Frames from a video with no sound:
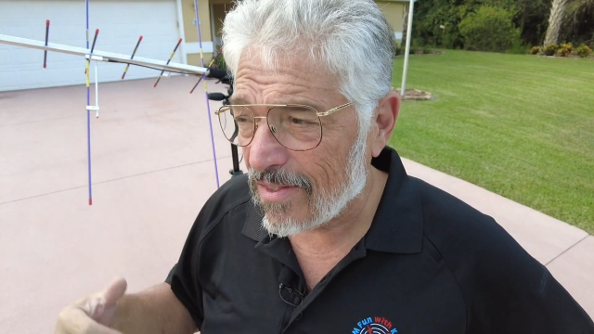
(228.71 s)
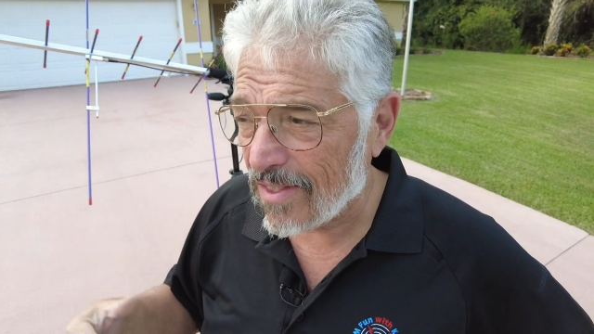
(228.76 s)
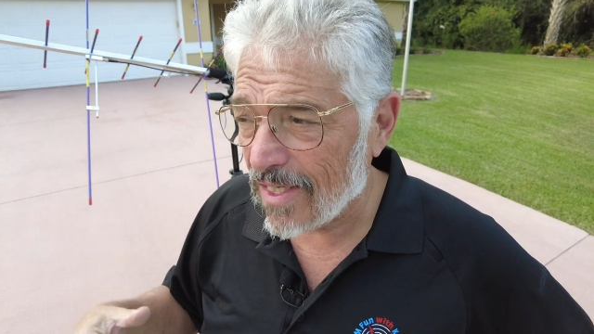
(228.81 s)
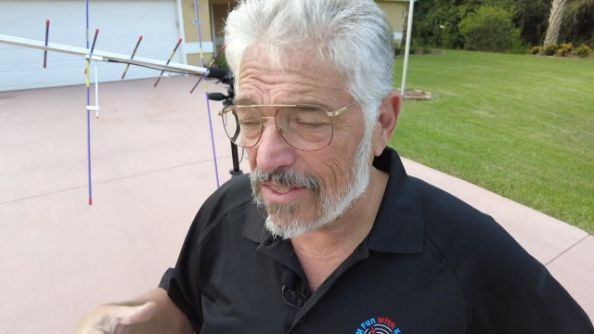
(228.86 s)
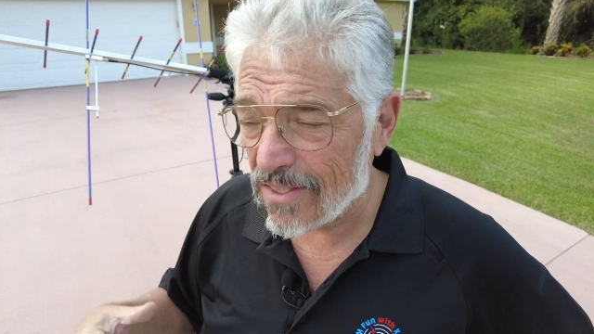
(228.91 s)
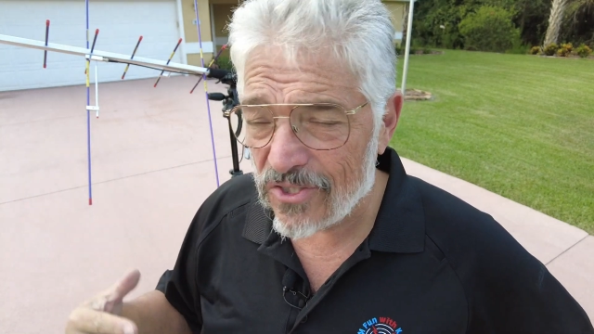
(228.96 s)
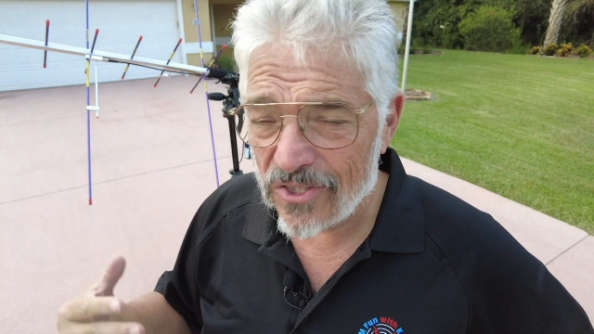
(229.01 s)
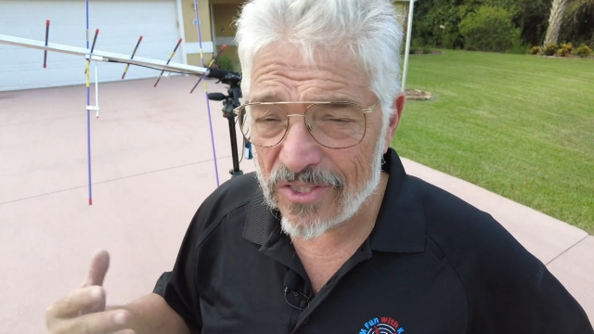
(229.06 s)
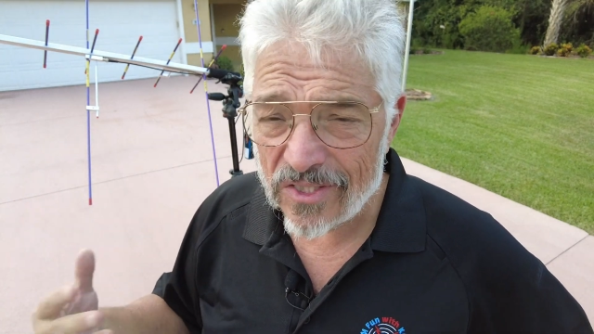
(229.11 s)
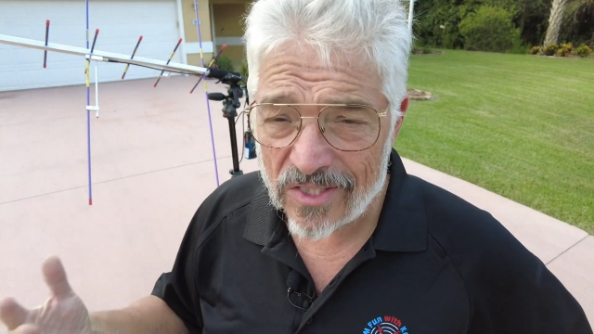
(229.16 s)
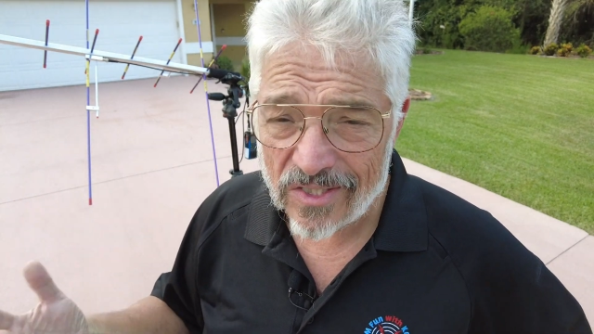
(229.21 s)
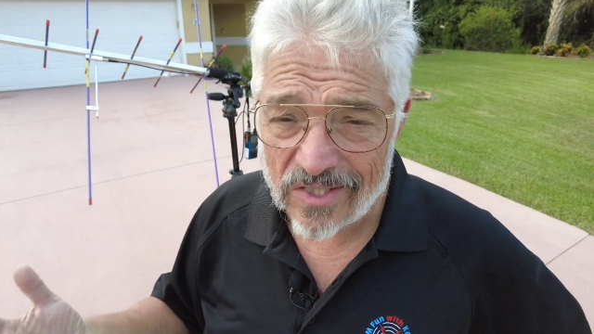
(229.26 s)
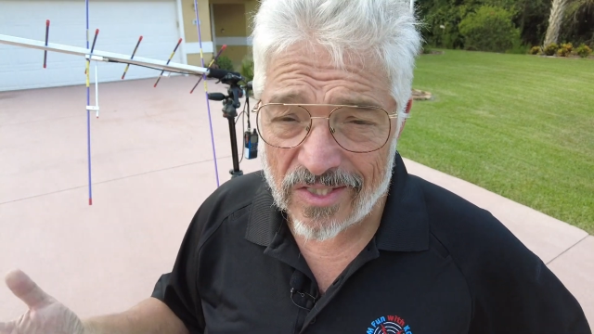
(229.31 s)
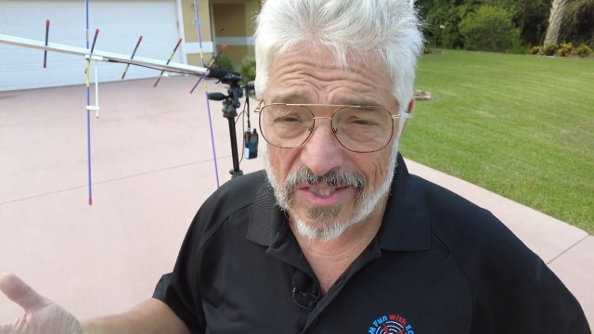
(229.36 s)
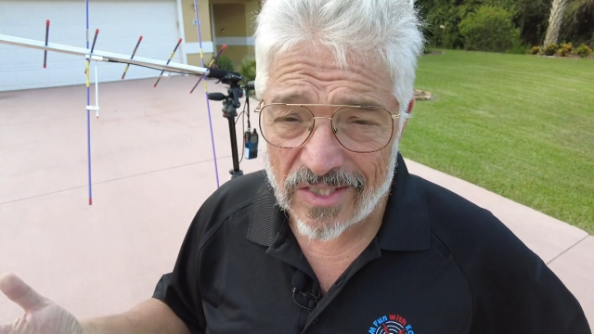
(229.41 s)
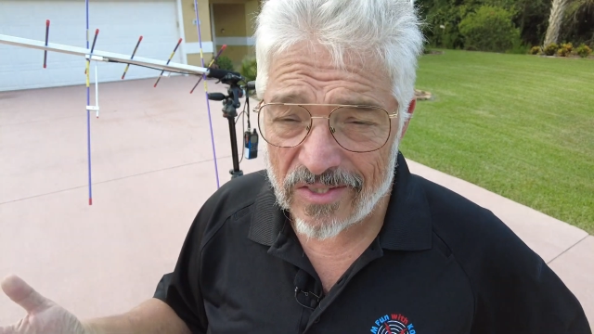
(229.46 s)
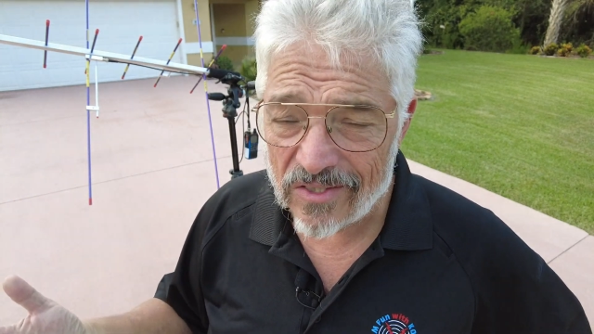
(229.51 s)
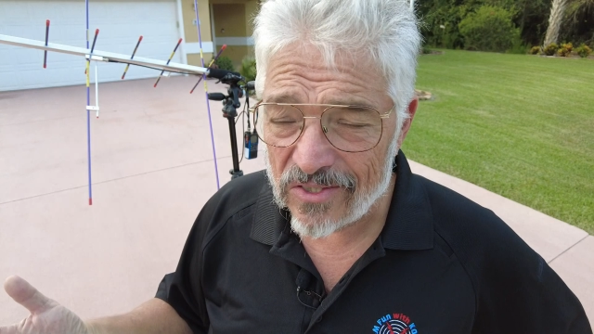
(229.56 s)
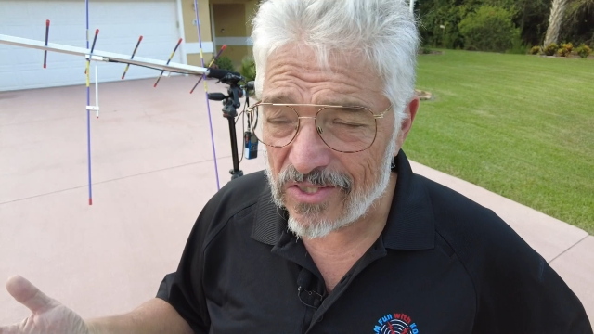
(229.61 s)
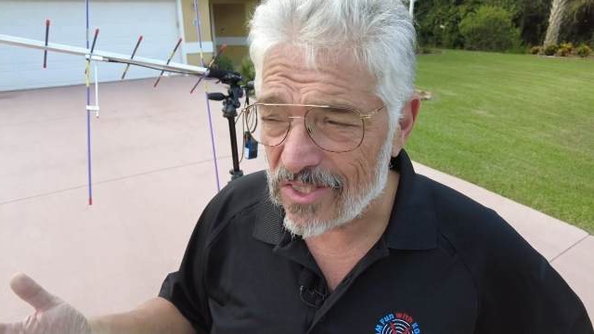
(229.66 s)
not just the
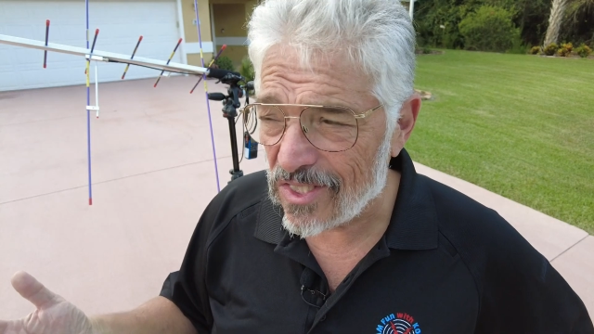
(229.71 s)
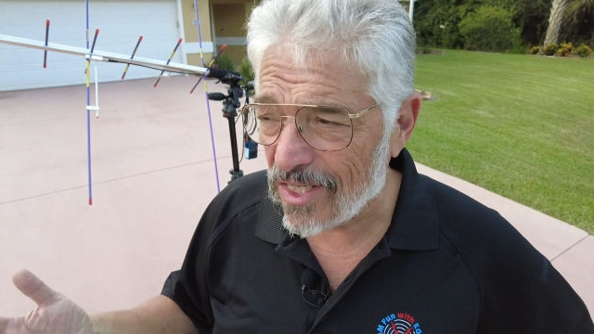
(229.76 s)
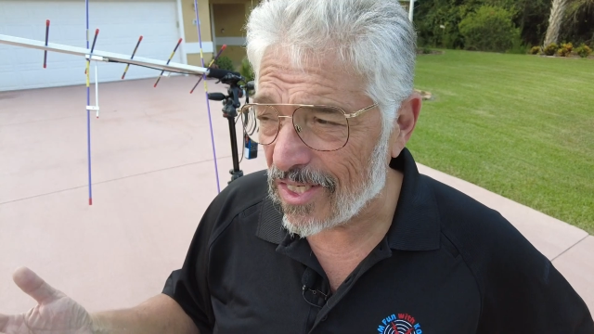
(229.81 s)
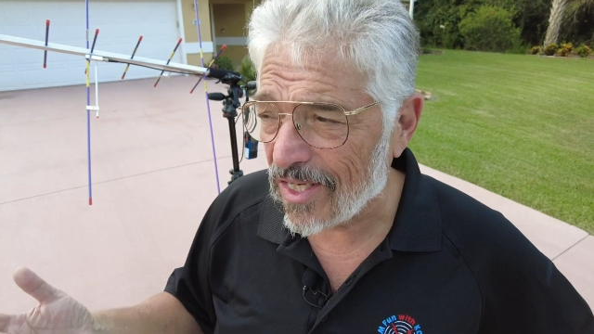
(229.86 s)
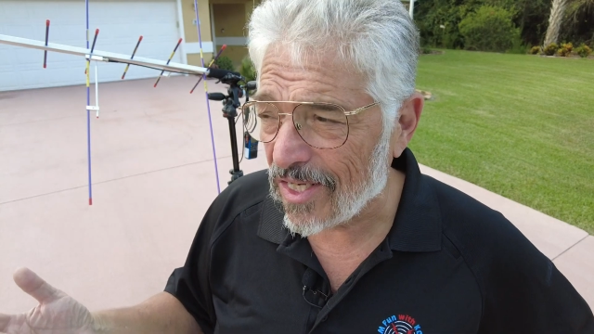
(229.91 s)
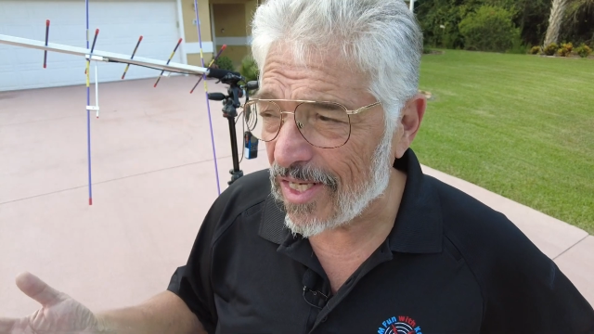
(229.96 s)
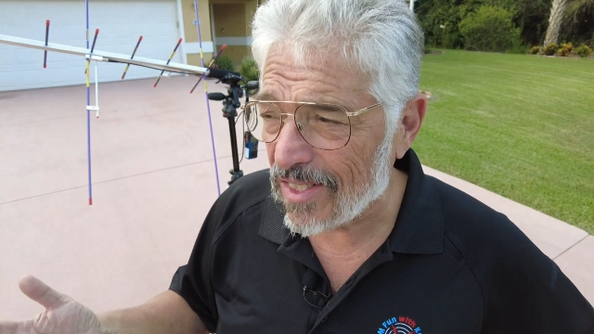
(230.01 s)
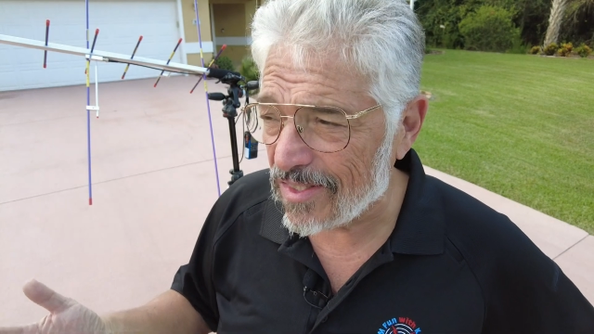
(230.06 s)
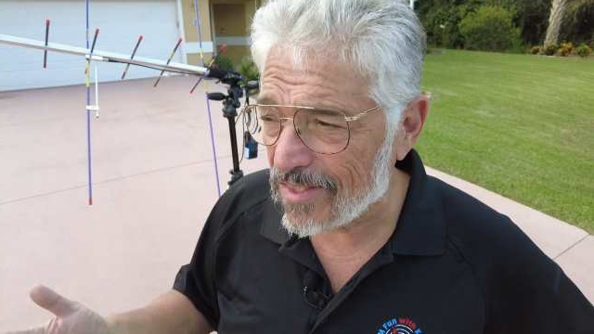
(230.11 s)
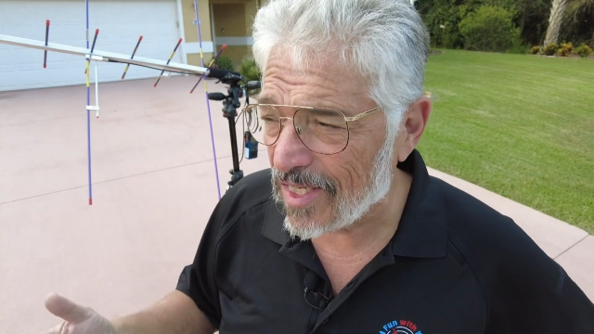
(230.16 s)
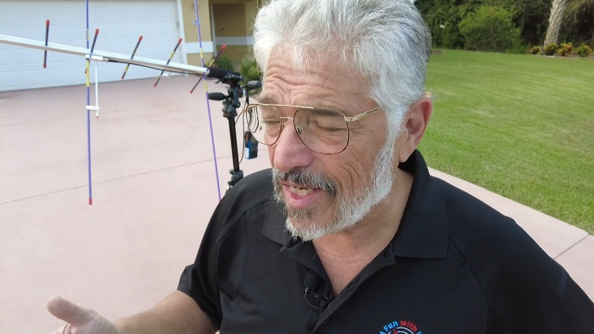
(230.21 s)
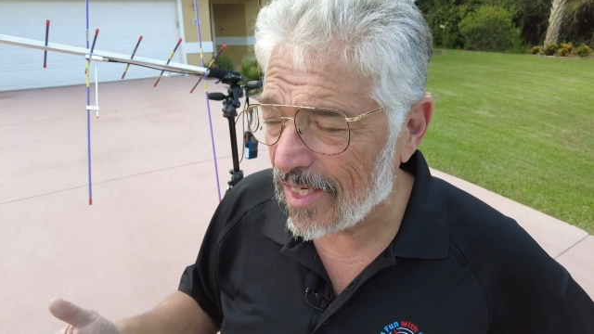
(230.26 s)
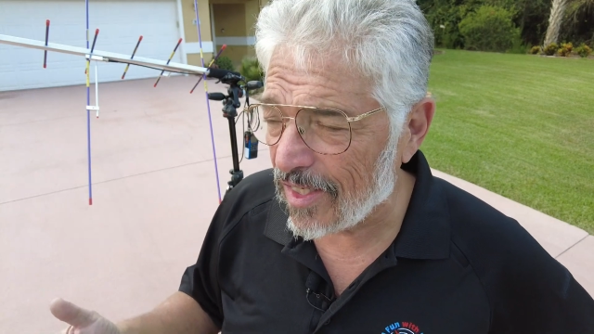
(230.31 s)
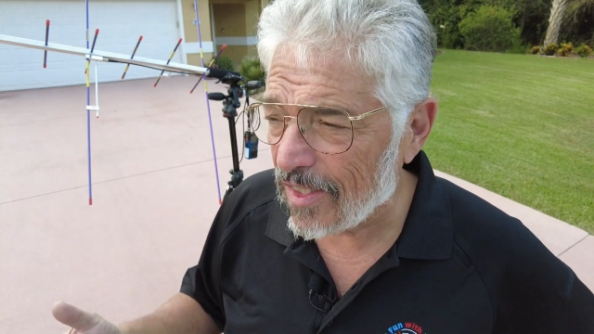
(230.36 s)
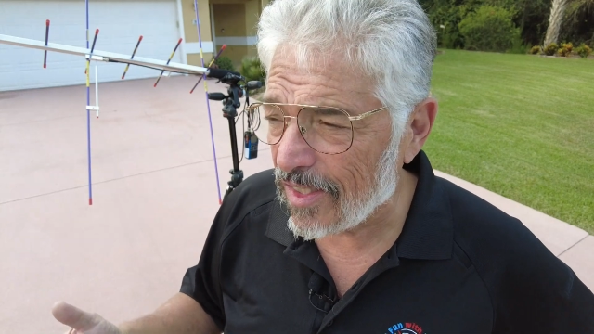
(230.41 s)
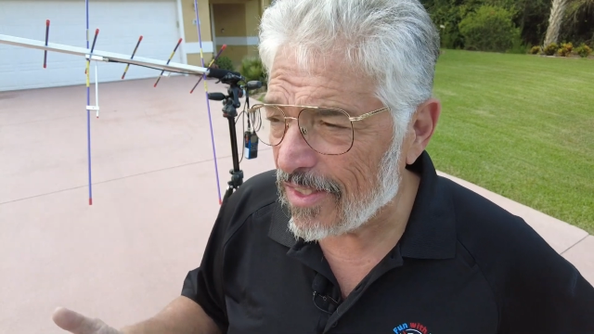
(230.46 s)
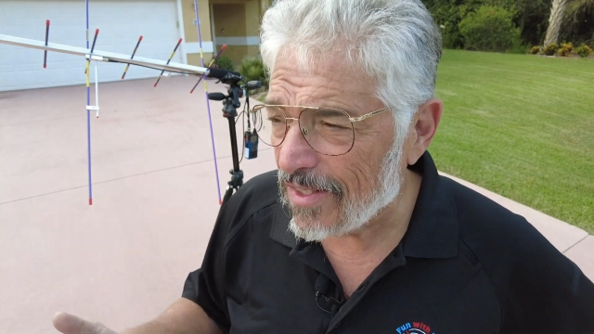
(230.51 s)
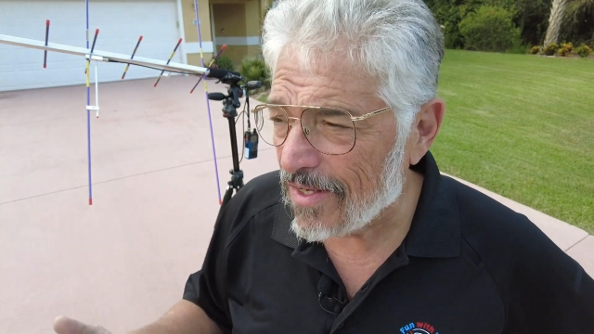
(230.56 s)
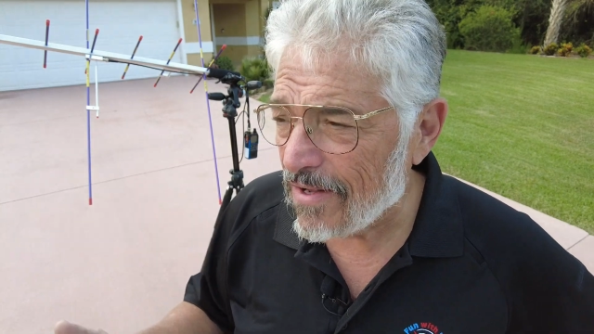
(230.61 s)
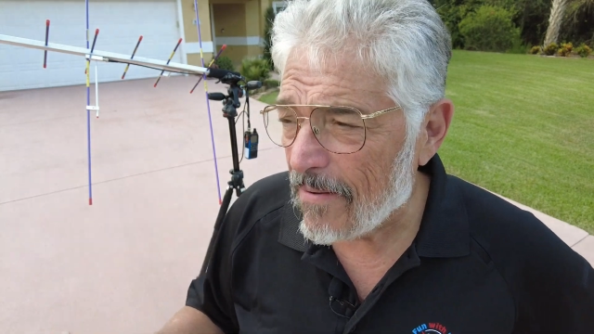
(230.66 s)
signal stick antenna.